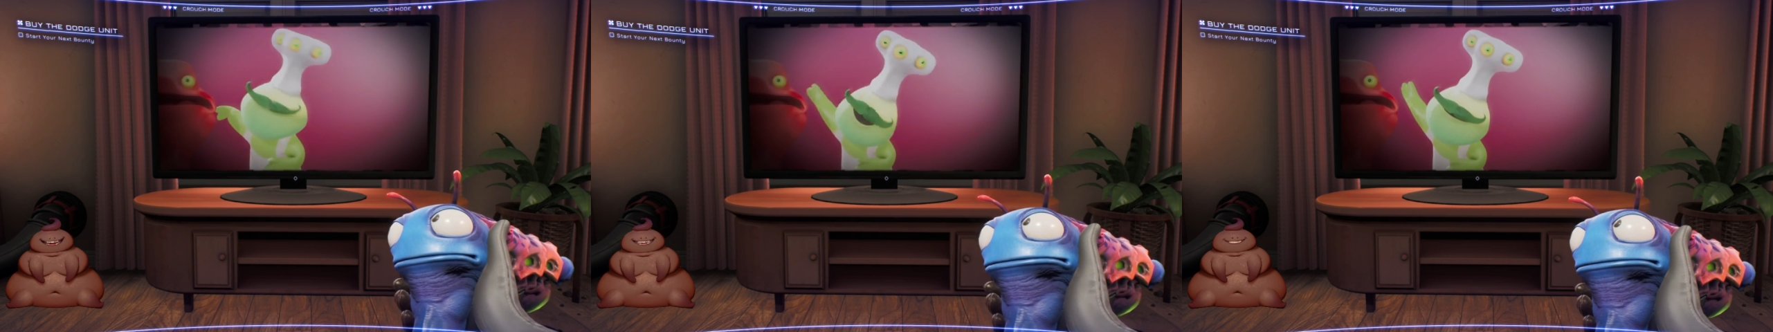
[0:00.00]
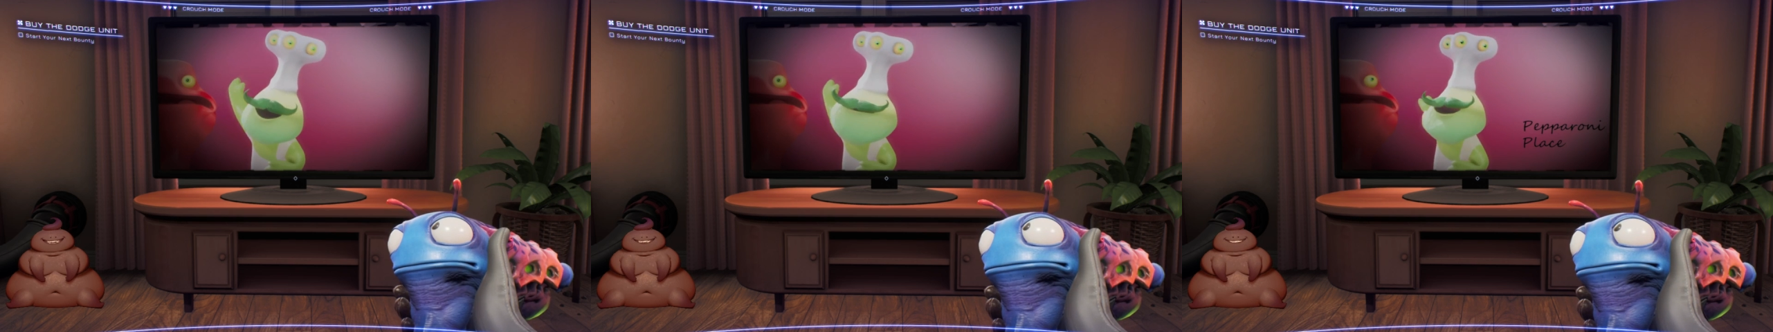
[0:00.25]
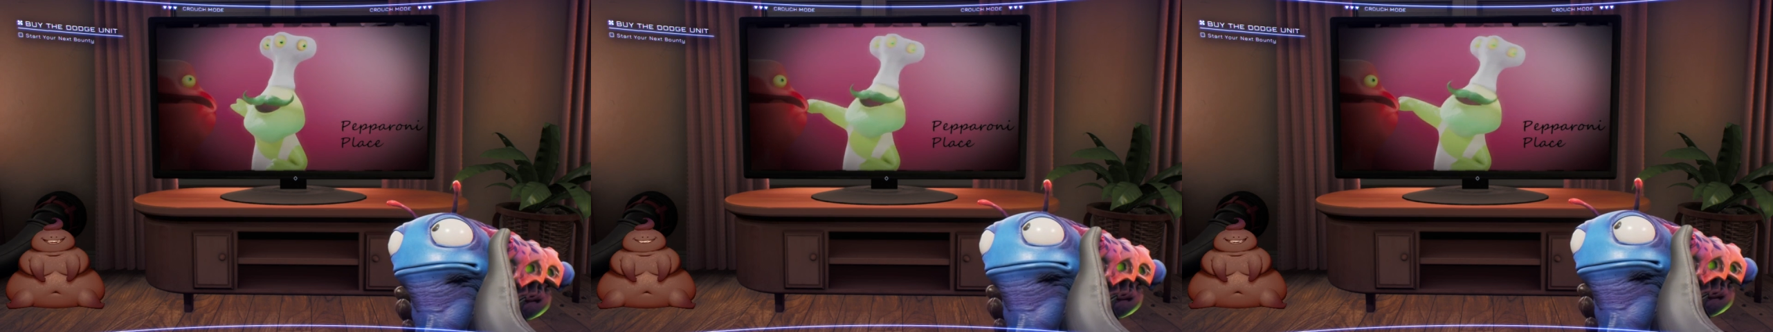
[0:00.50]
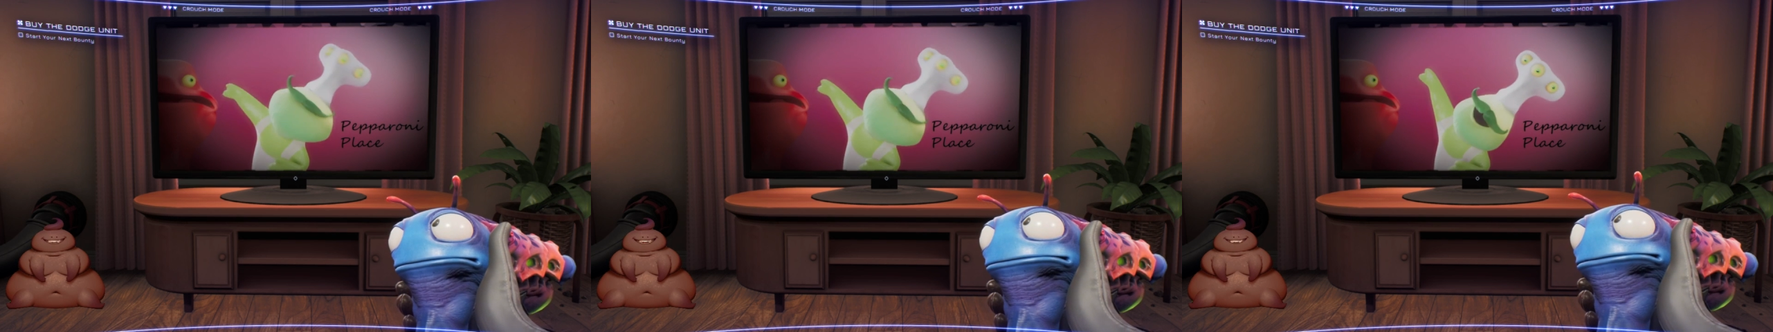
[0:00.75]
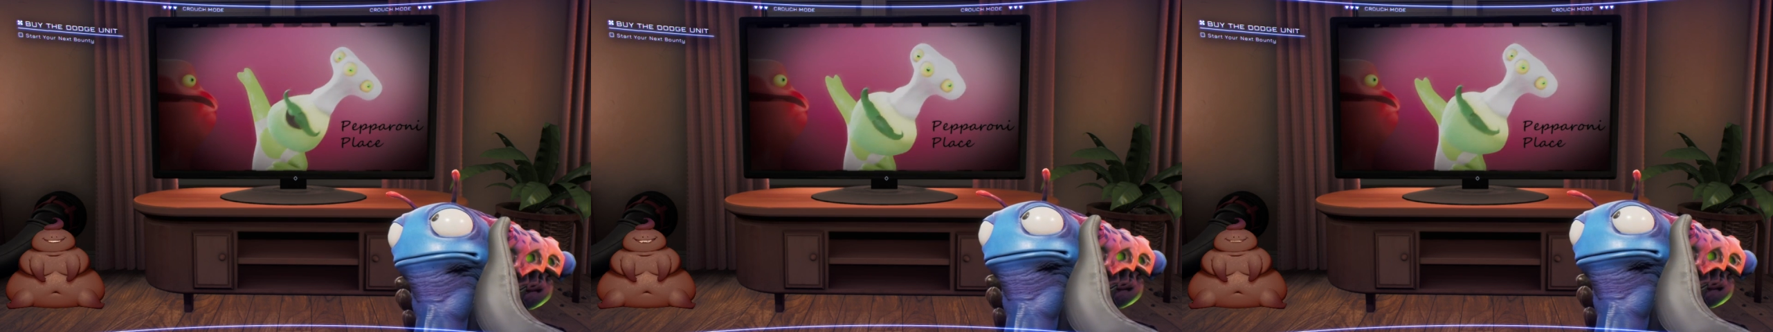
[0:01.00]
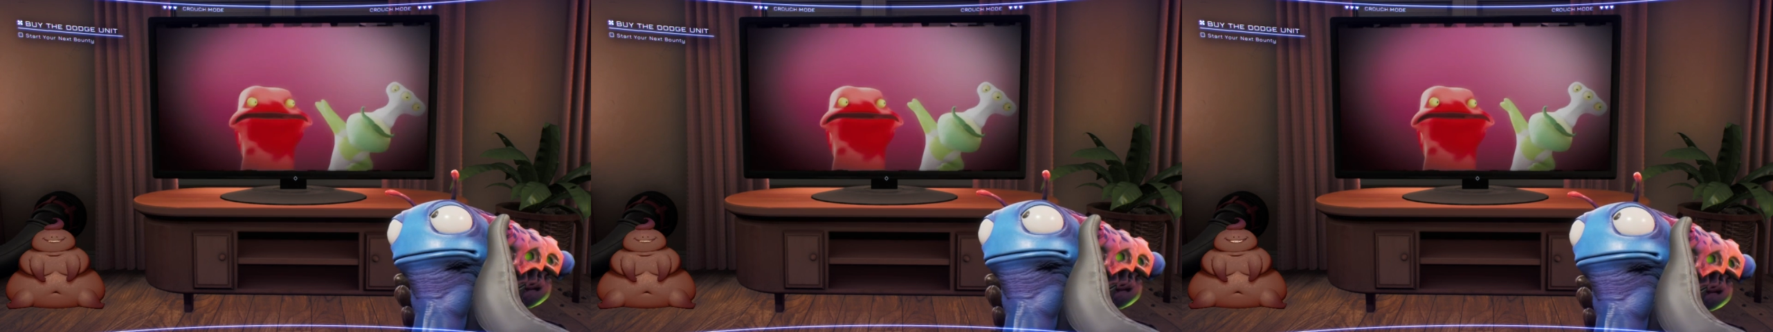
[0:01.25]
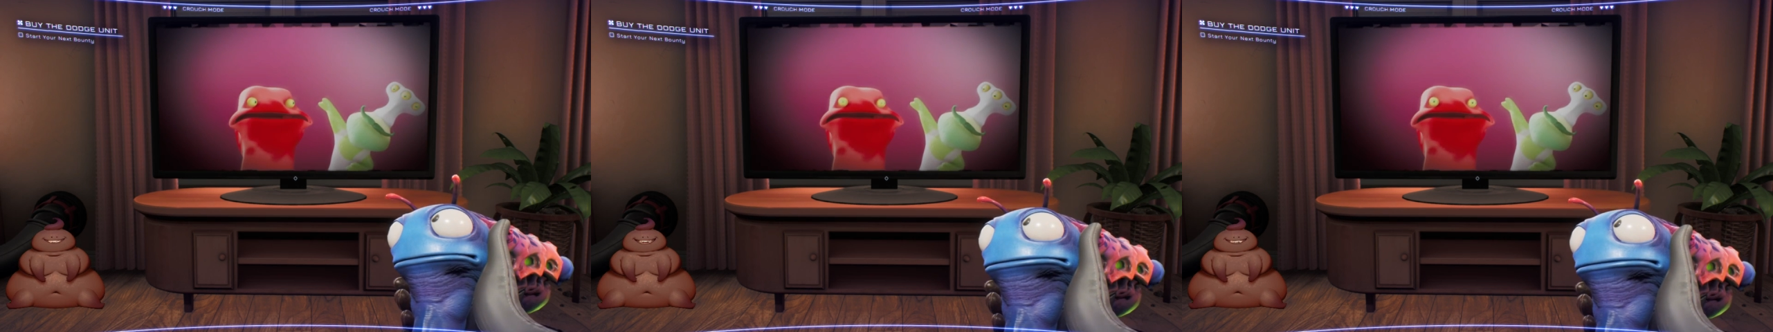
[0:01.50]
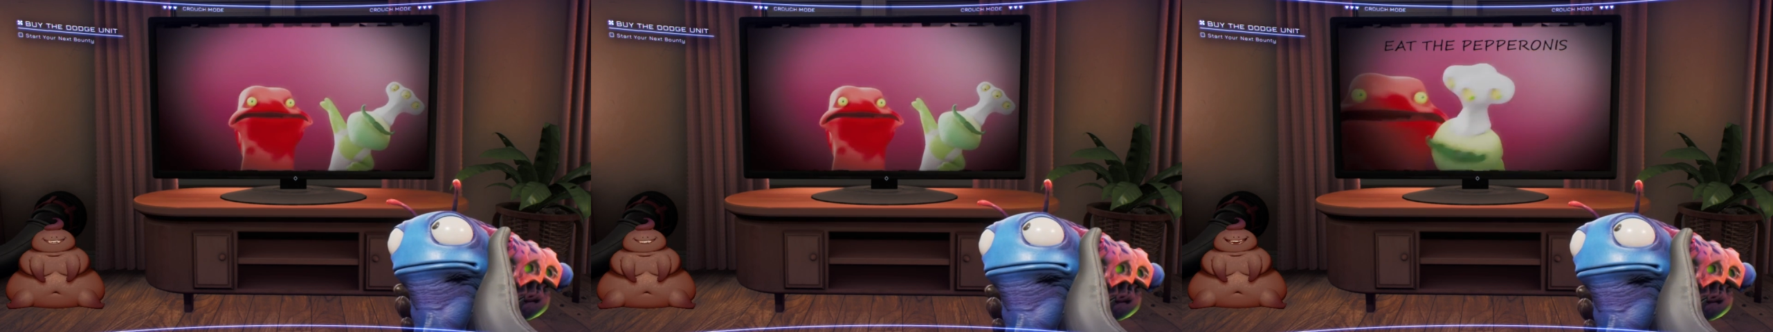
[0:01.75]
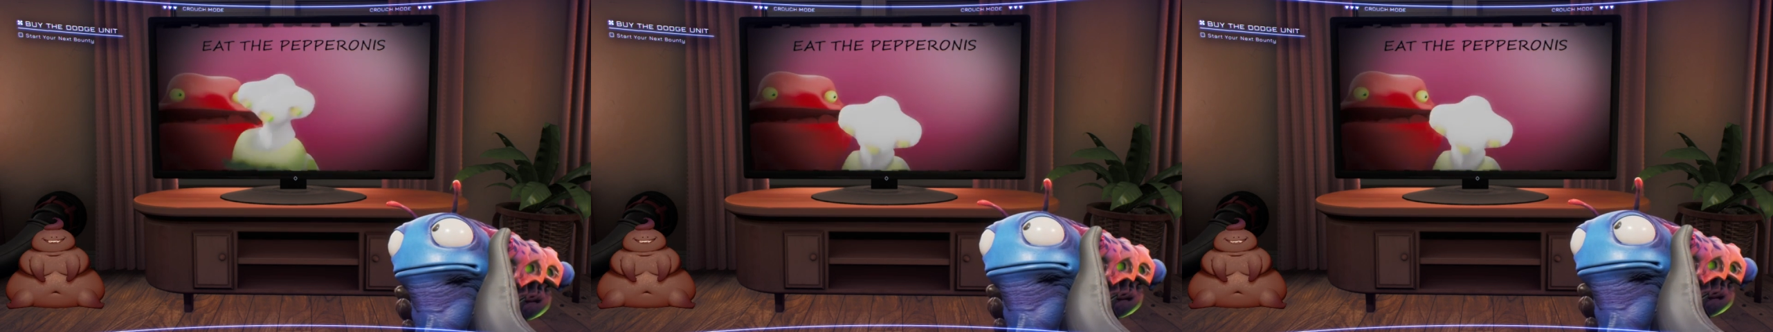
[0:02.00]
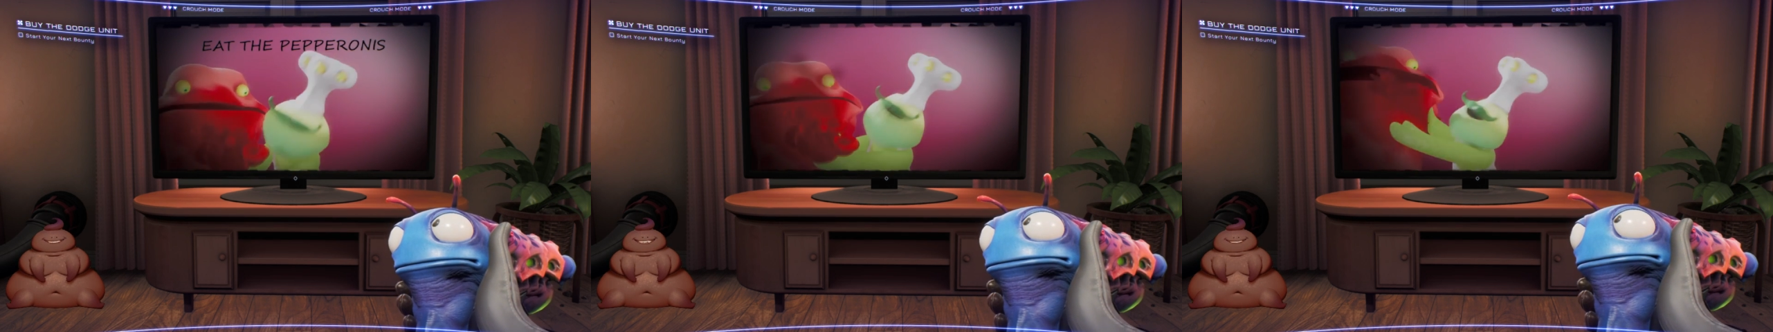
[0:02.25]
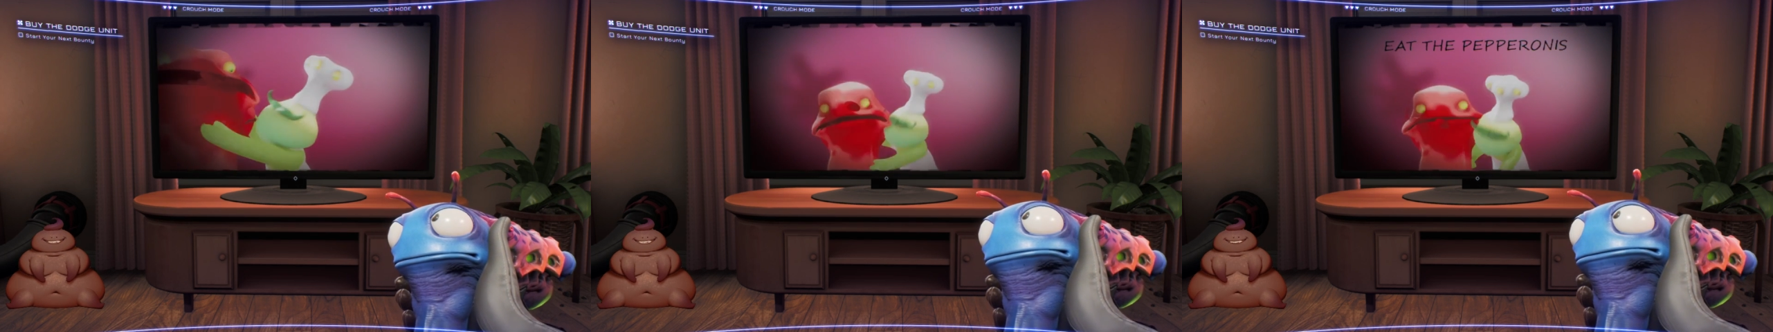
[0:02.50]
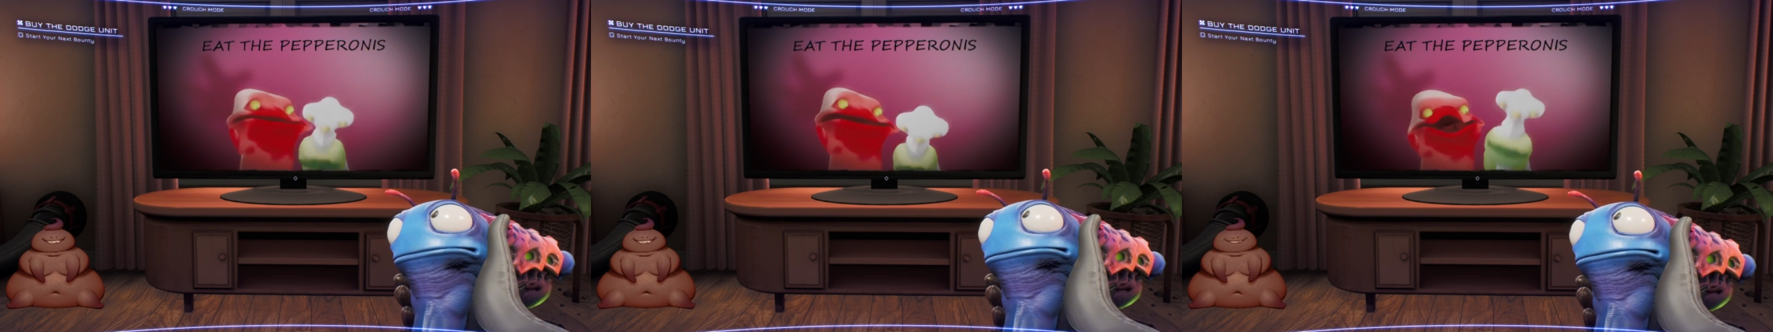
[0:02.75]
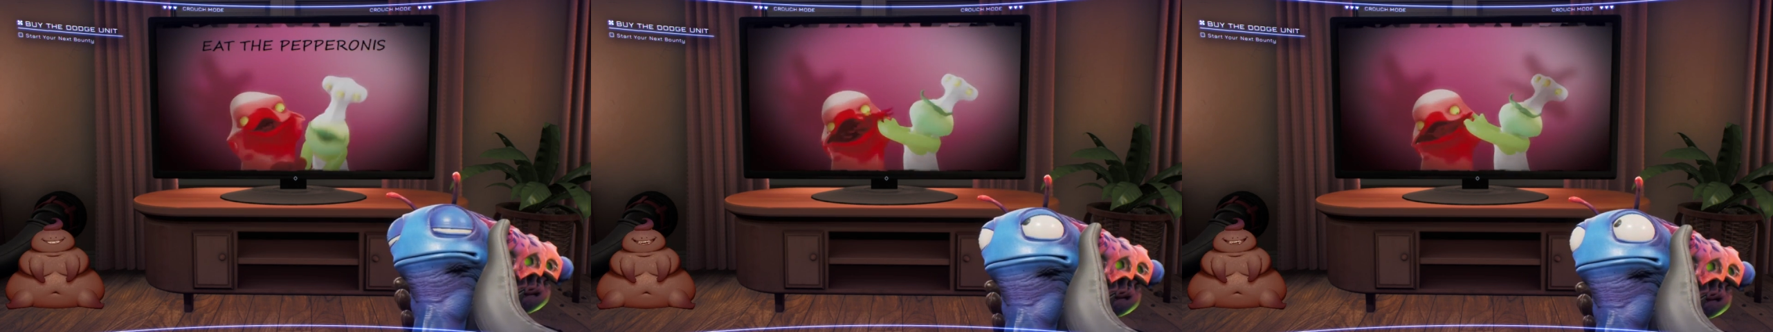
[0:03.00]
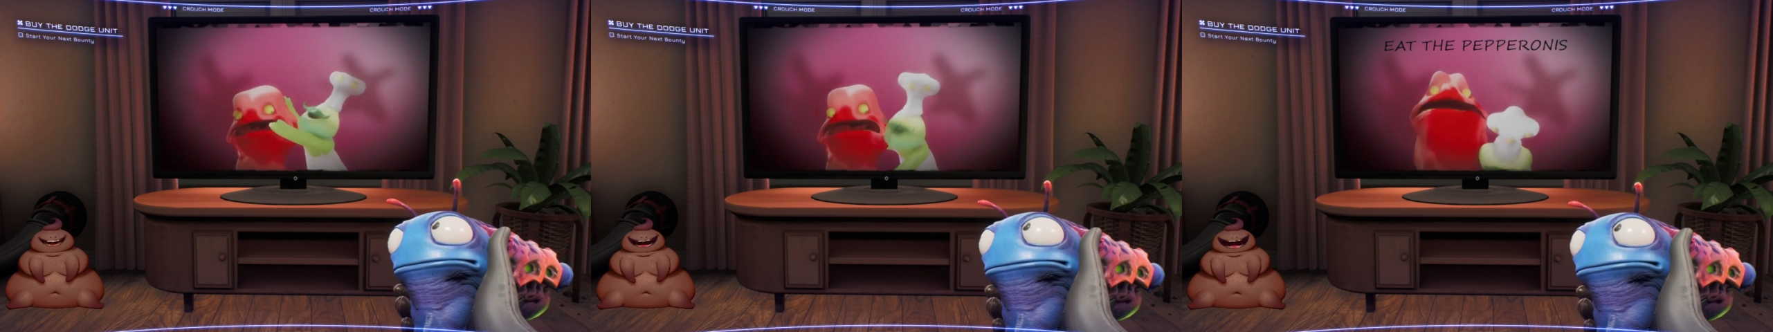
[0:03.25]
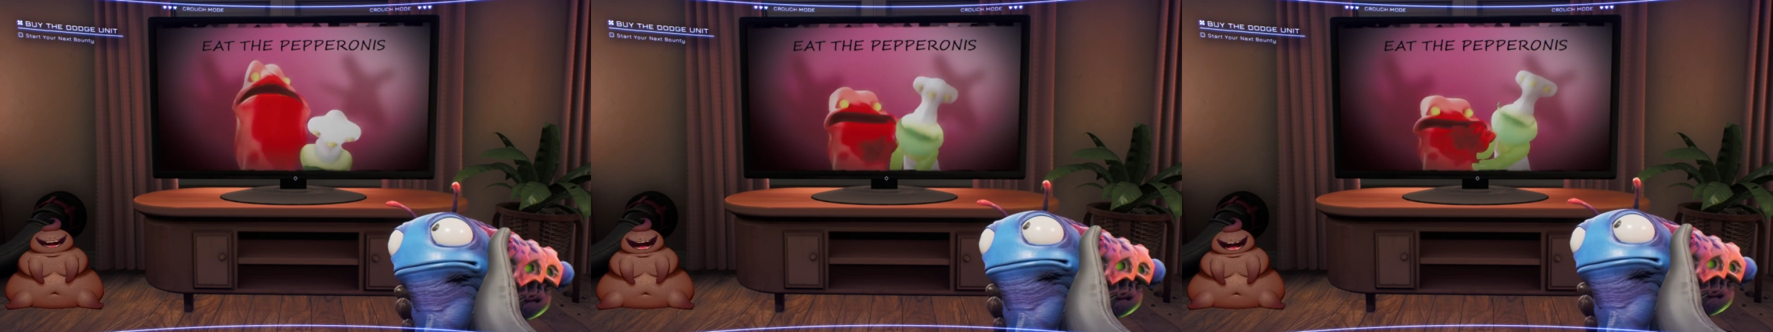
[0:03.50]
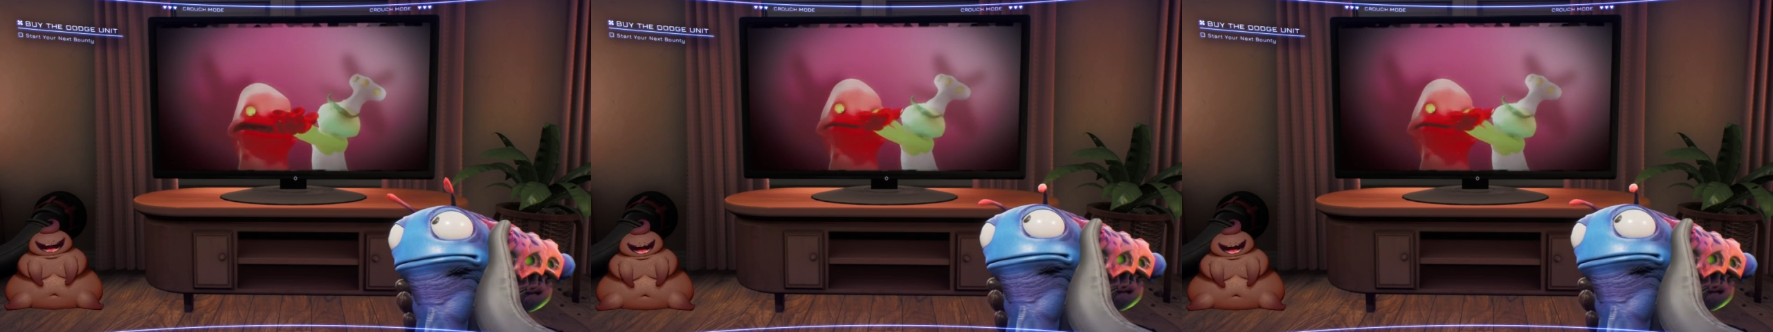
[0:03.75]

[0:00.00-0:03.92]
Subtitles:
[unreadable: no face in view]